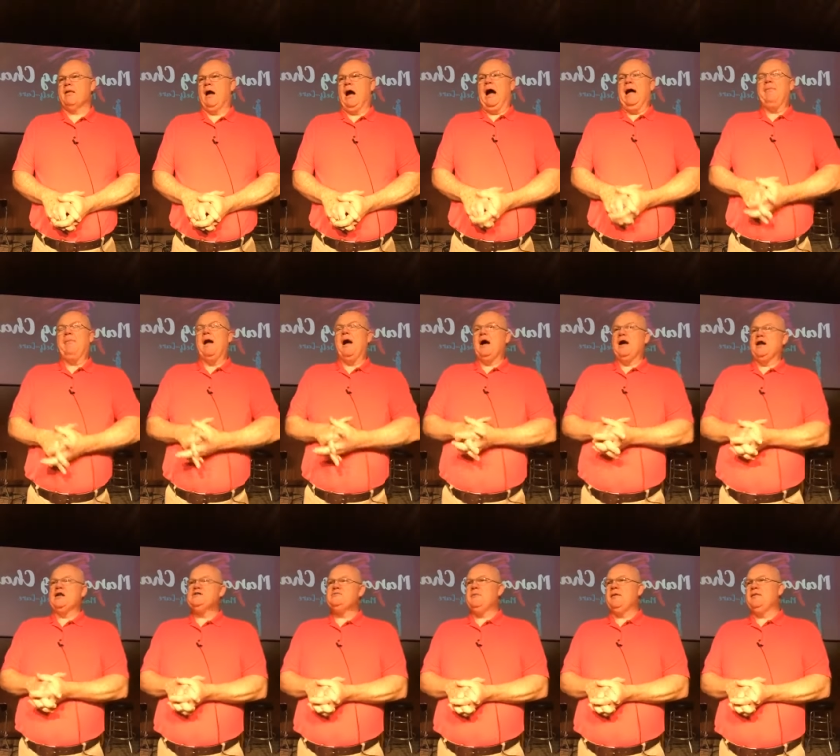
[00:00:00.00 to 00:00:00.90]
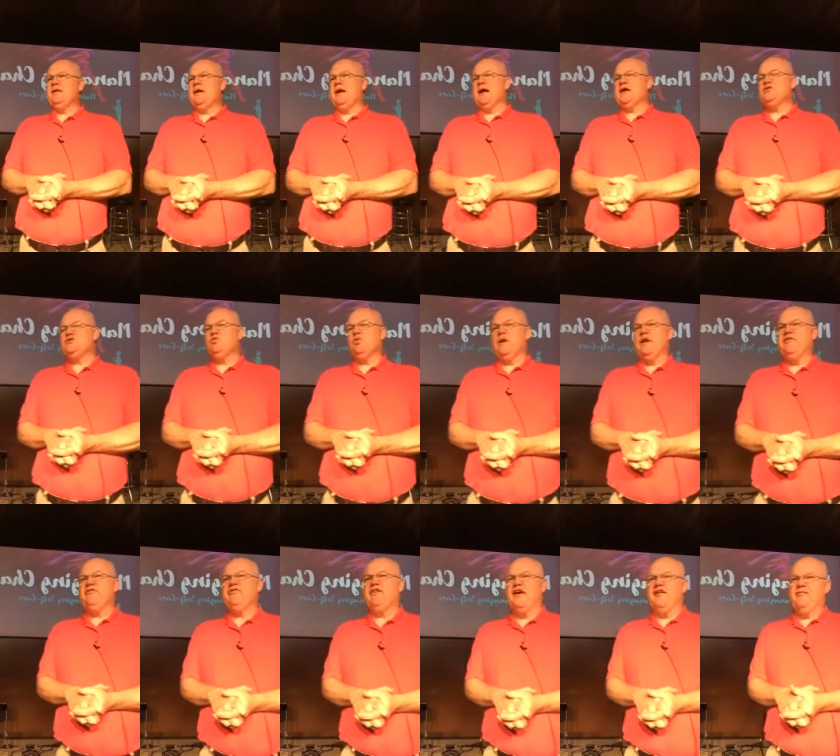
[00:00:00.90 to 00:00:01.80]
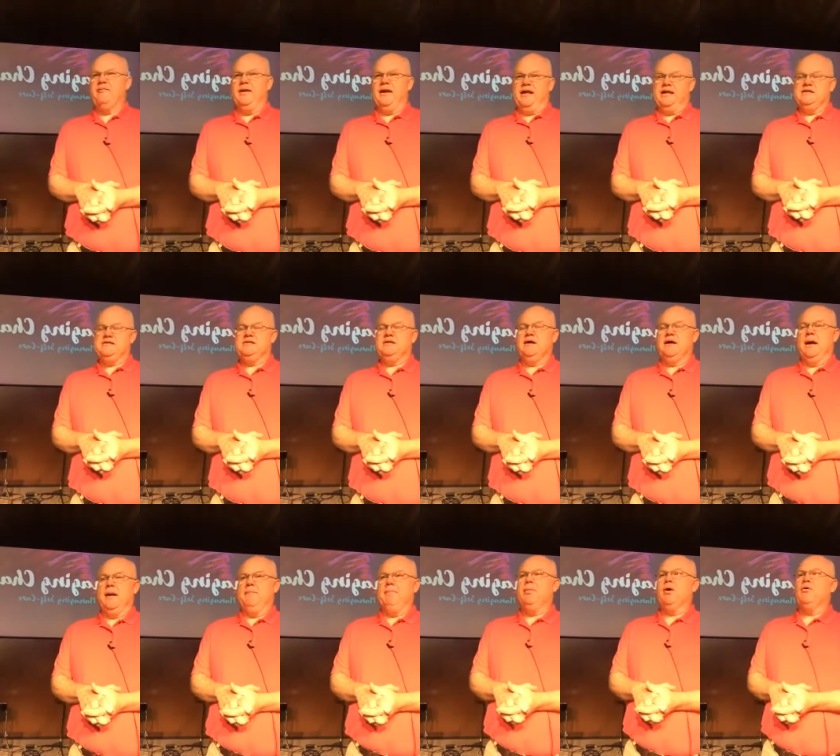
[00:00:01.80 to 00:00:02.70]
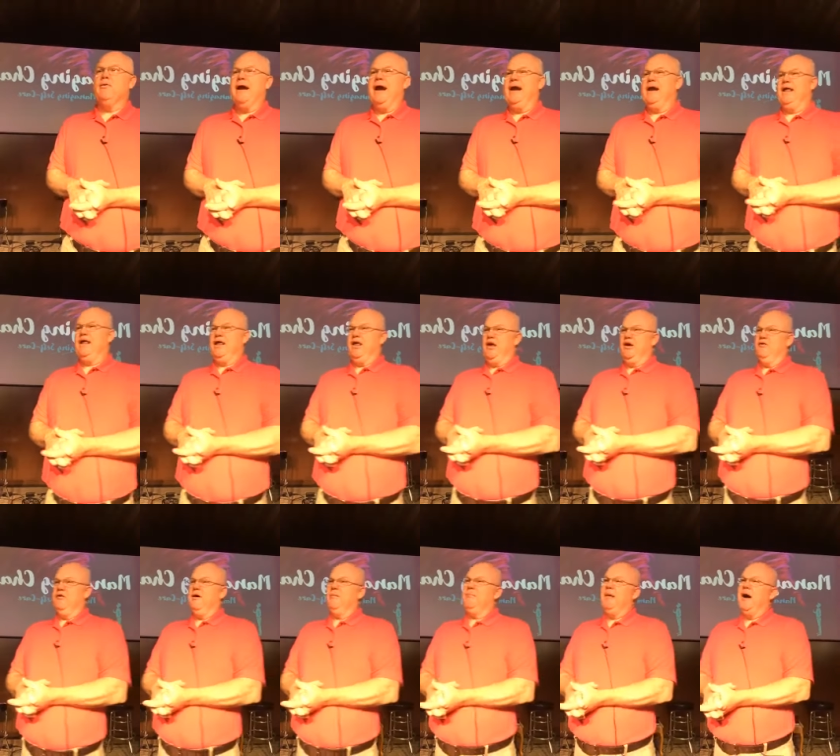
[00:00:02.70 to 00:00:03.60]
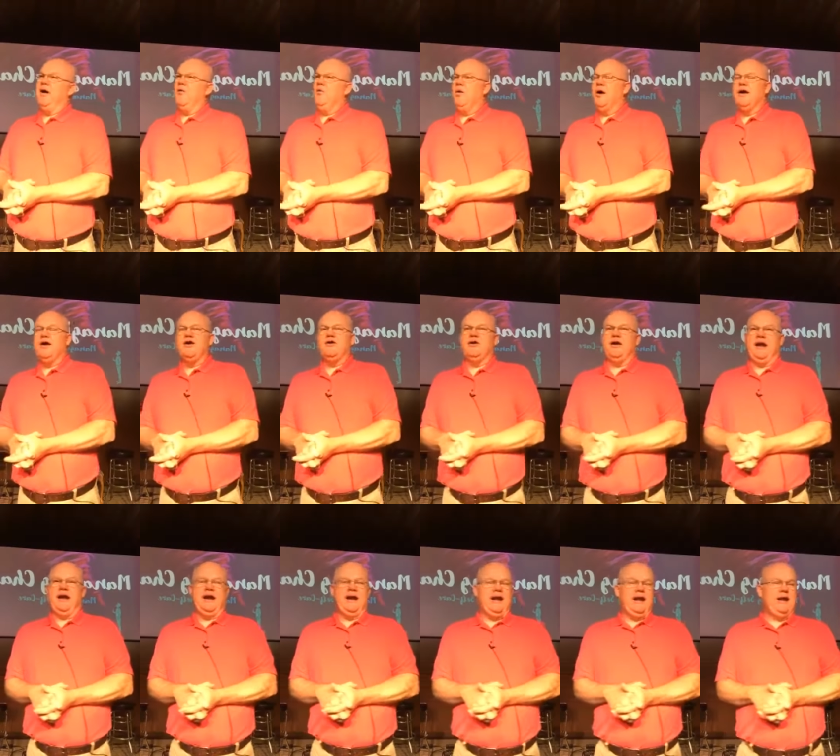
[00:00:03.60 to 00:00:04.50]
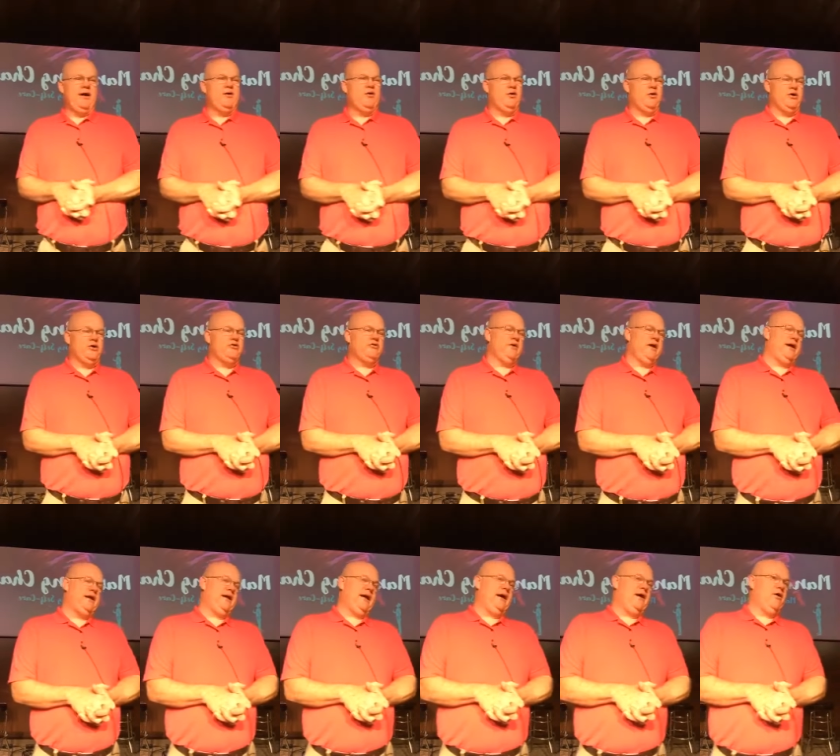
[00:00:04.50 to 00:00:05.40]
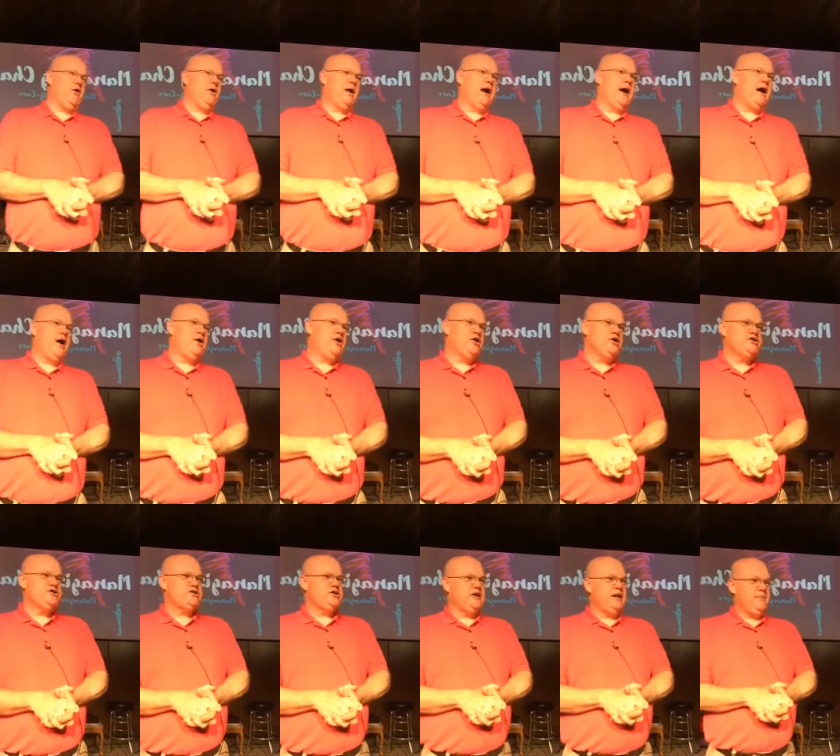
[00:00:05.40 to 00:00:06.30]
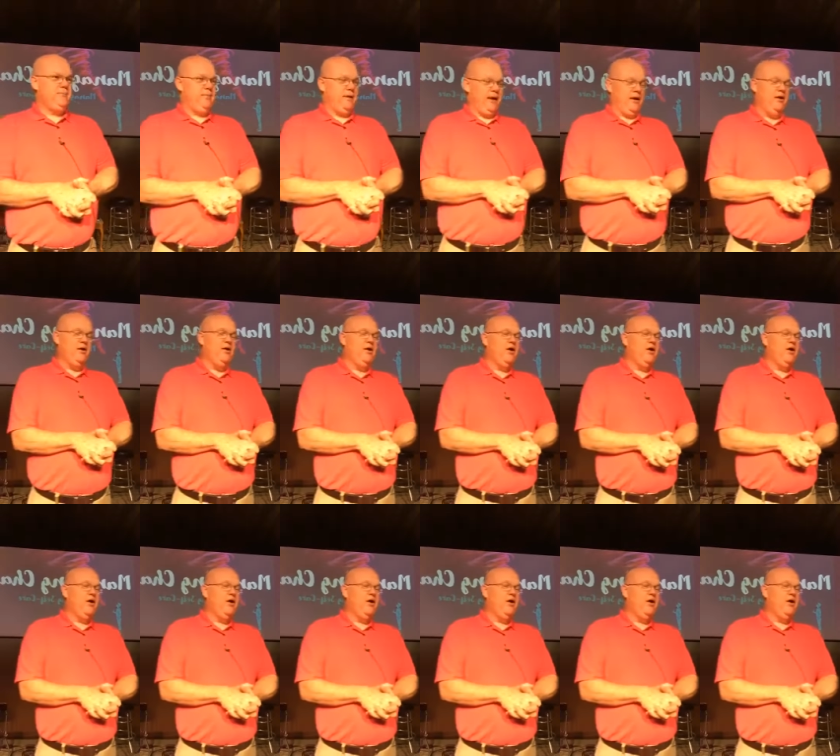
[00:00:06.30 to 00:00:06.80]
I'm not going to spend the next 25 minutes berating you about what you're eating or drinking or how you're sleeping